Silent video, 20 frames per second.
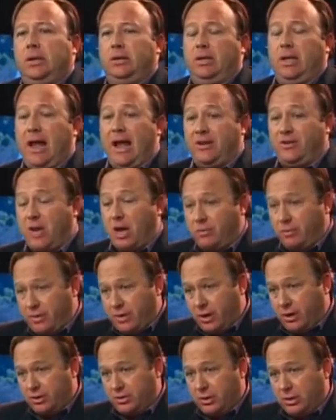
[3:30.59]
in the last
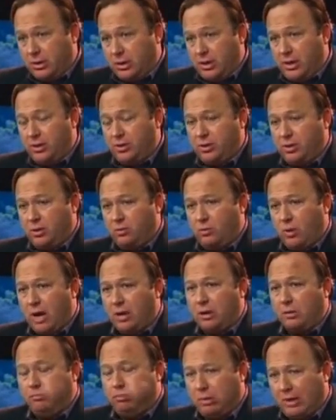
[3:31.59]
100 years at least that
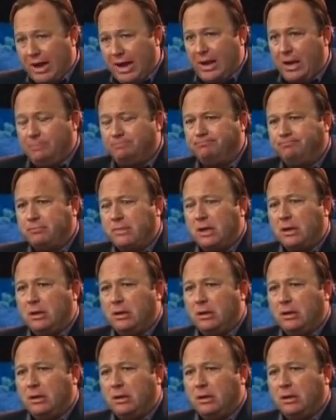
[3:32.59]
run the planet,